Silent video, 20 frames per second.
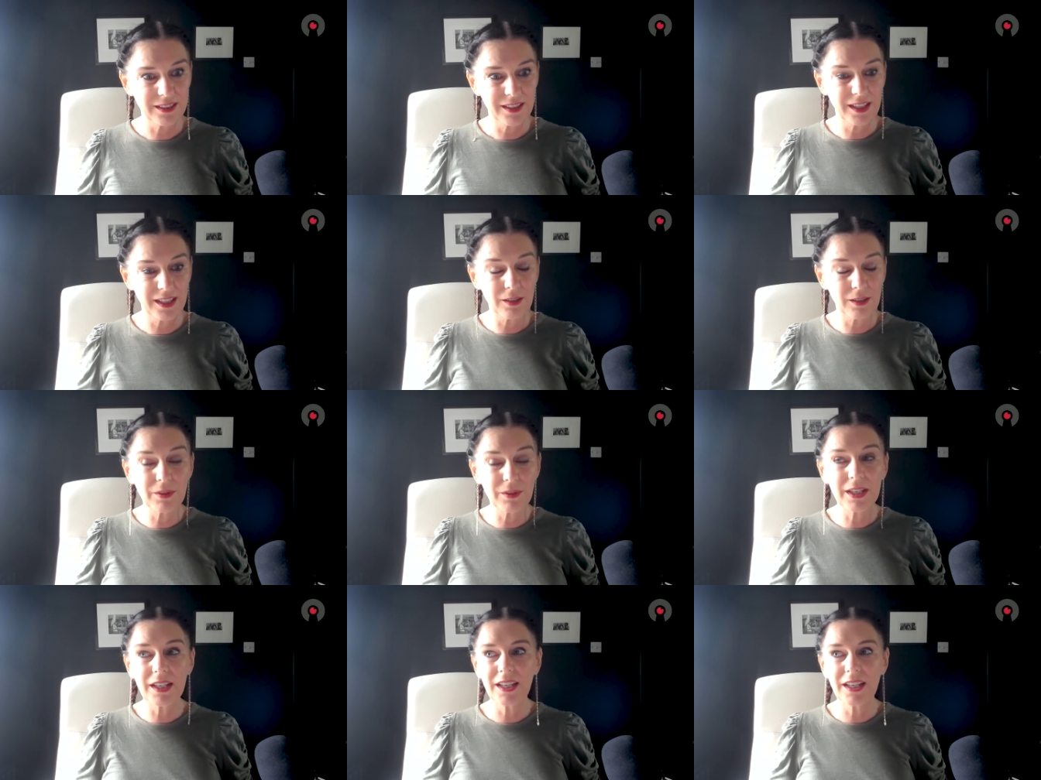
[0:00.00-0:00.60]
It
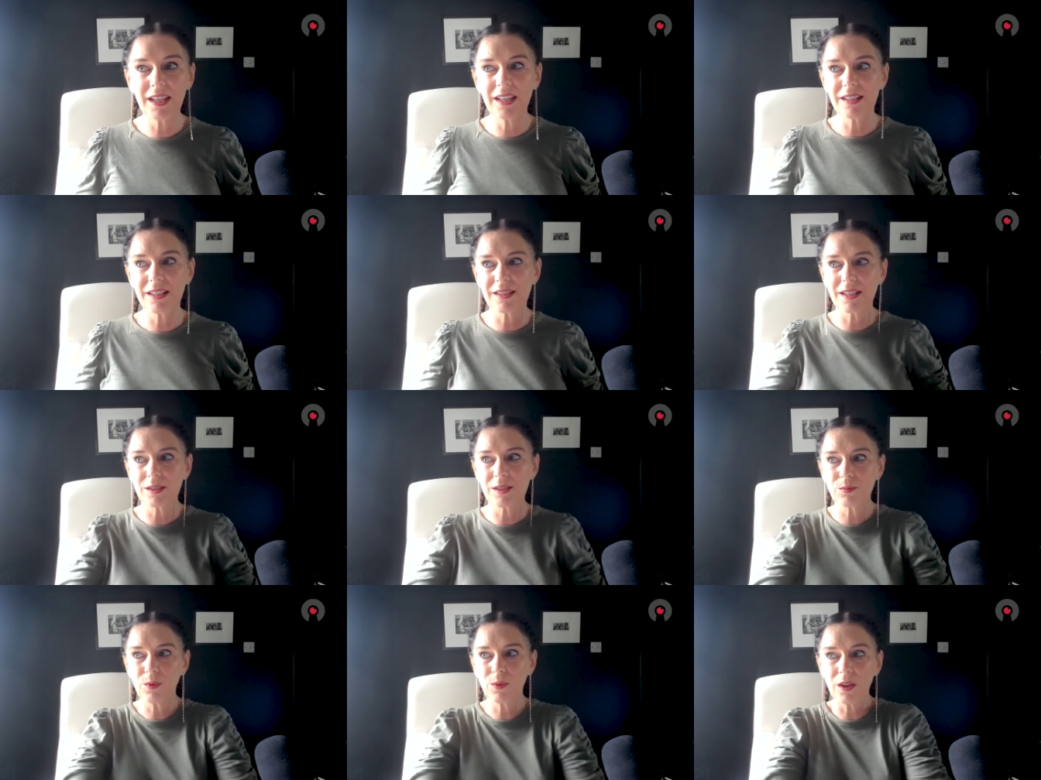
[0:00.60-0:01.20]
really is.
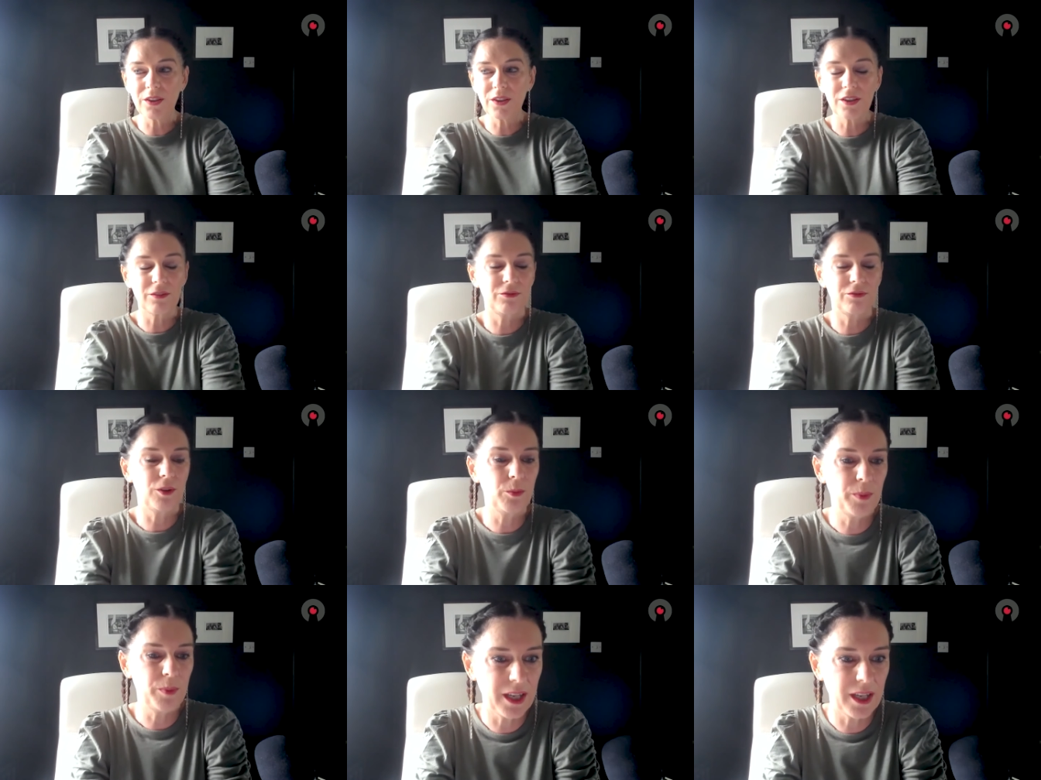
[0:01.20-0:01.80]
It's
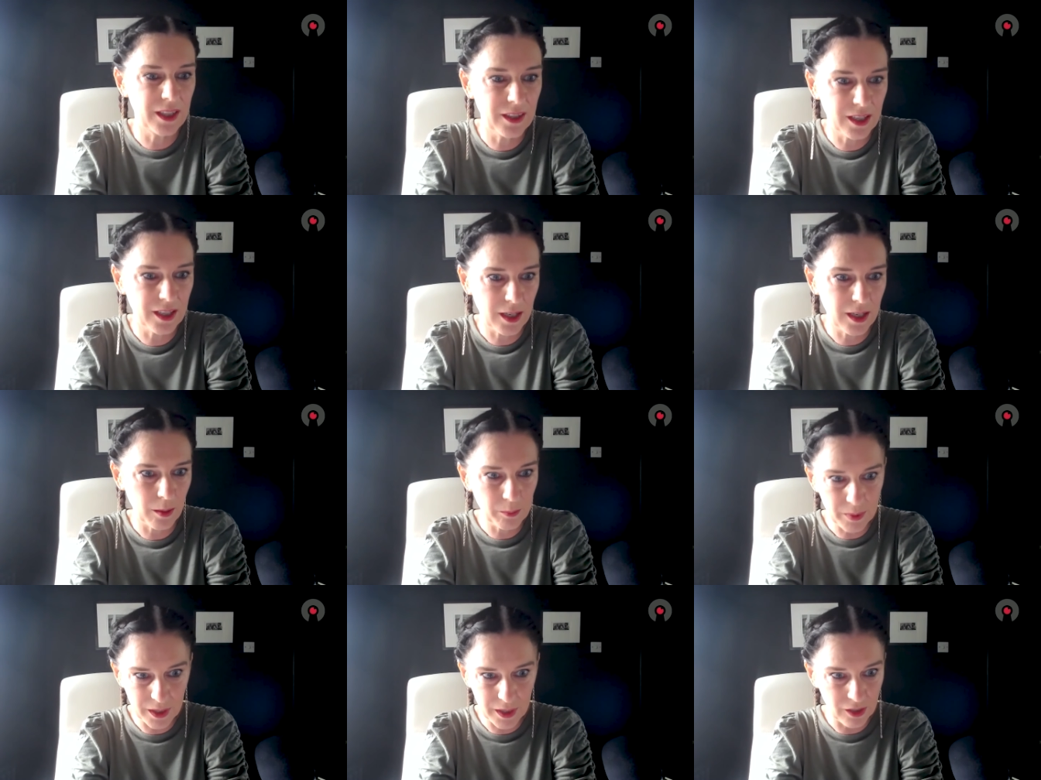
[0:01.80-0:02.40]
wonderful being in the
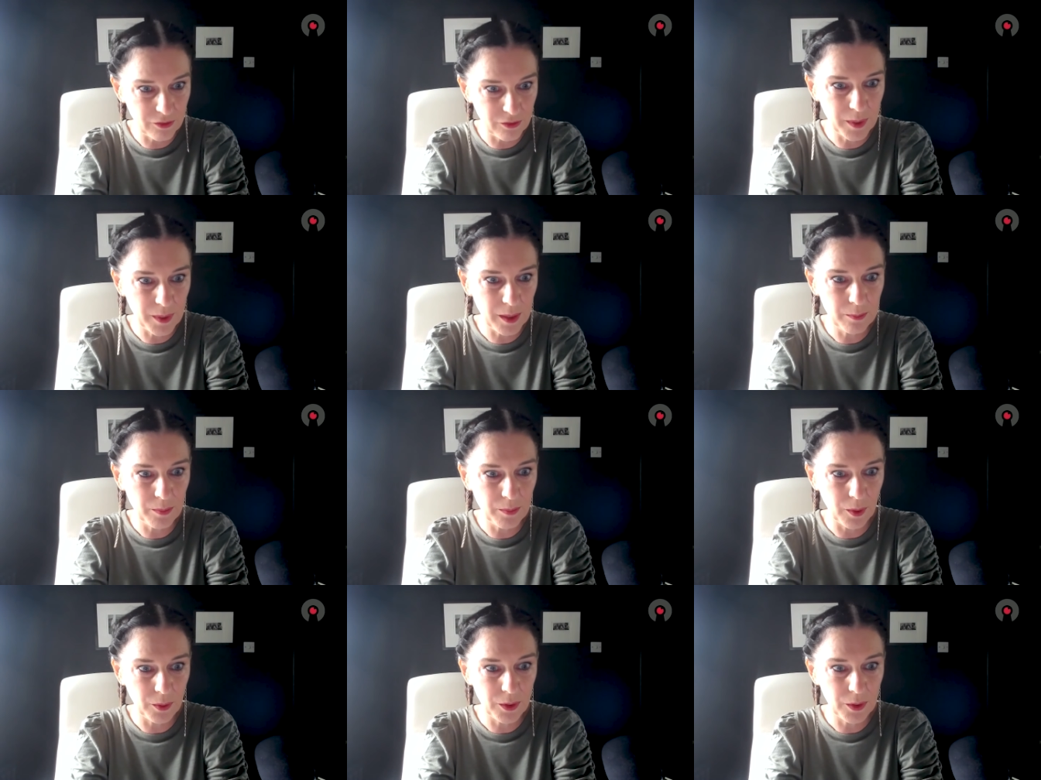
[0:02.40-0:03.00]
company of
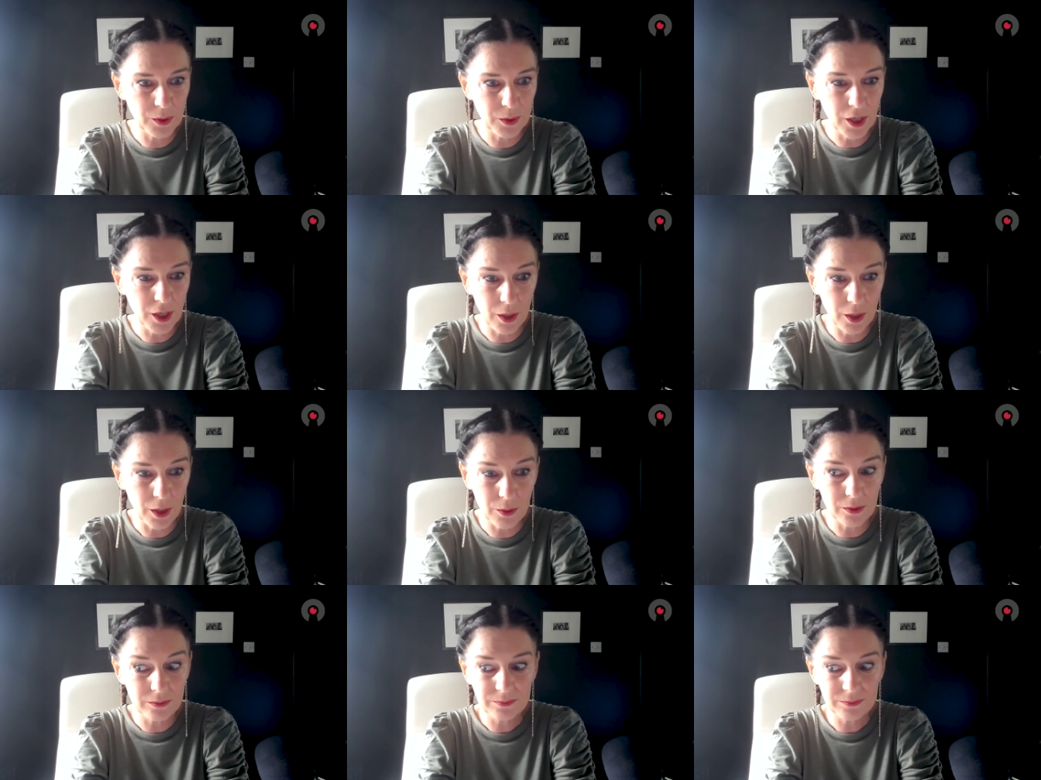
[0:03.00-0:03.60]
people who
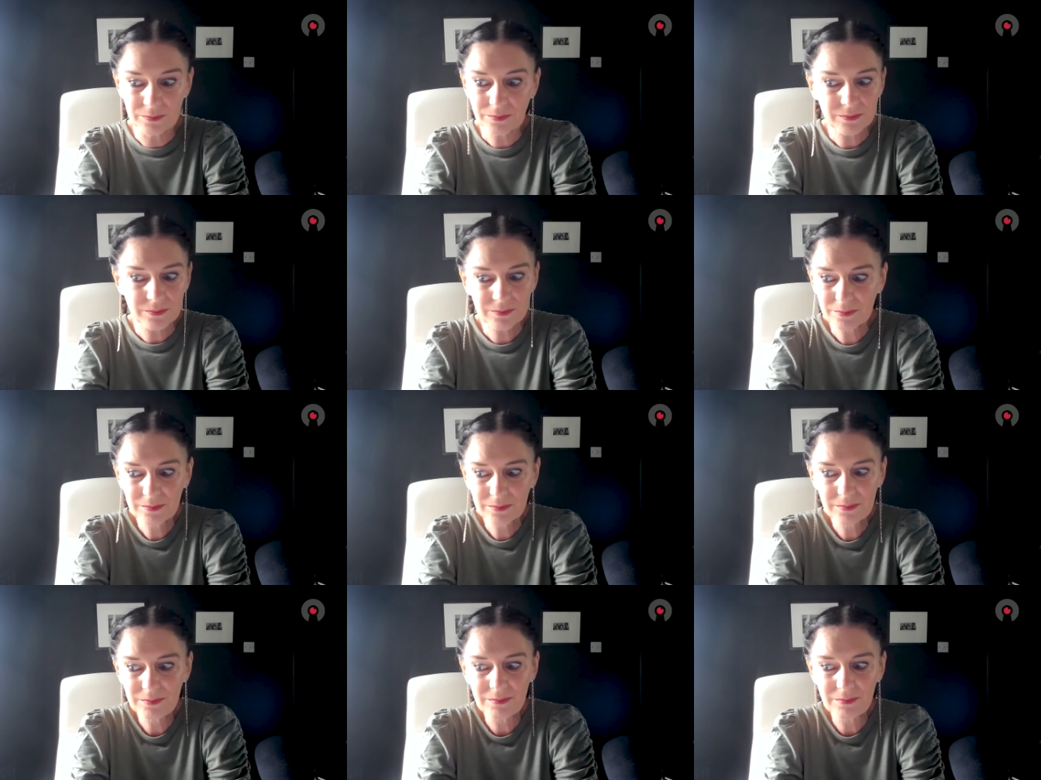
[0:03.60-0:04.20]
don't
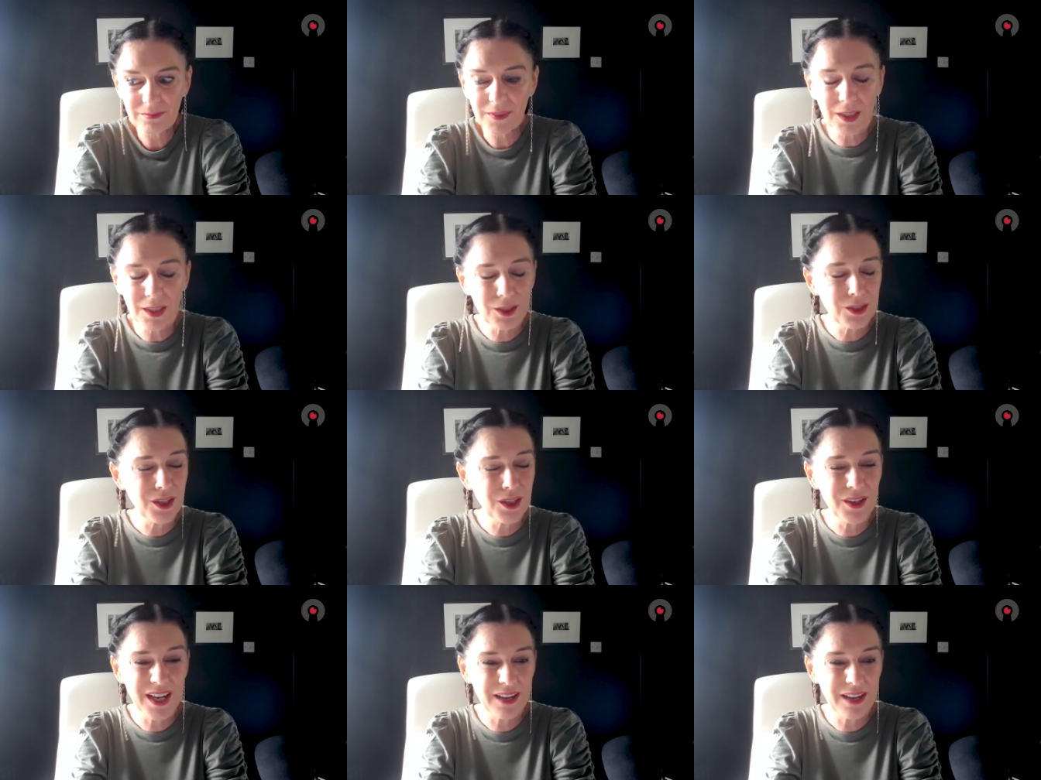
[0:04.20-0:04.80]
we
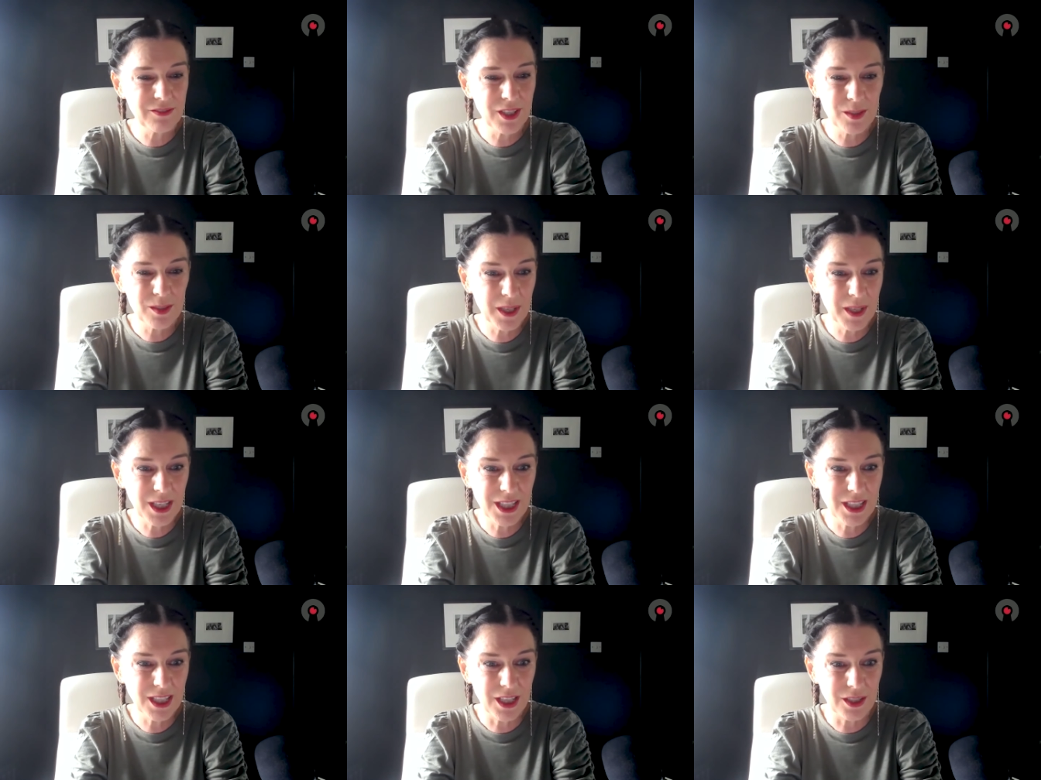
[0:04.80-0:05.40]
don't have those big
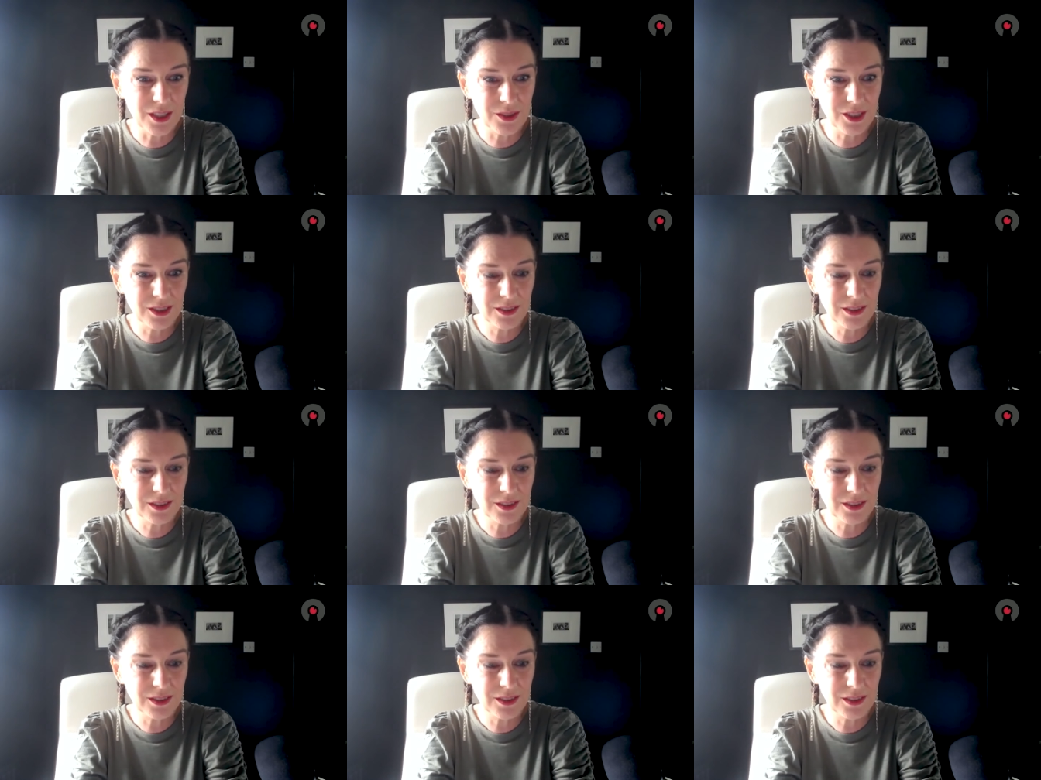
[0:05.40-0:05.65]
egos.